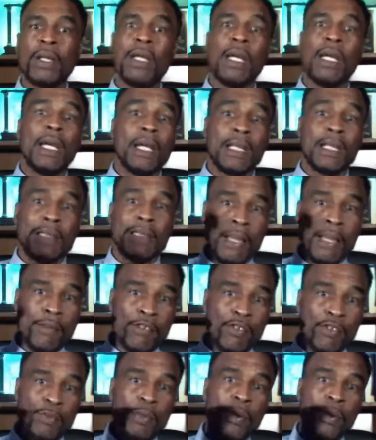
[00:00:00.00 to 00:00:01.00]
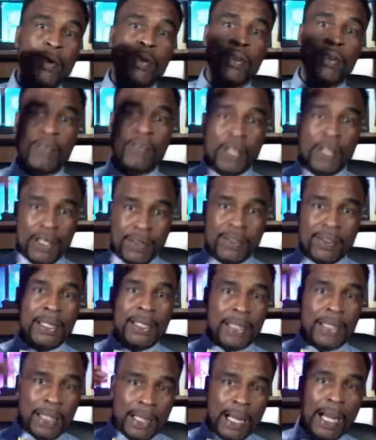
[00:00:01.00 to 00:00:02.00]
And let's have a spirit of
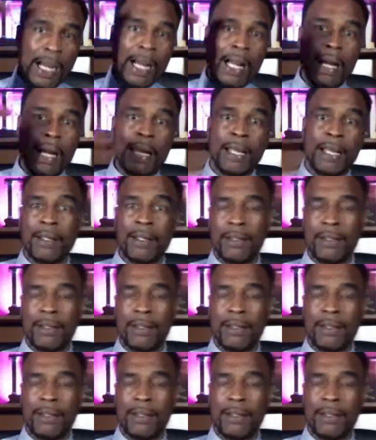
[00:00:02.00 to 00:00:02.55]
thinking high.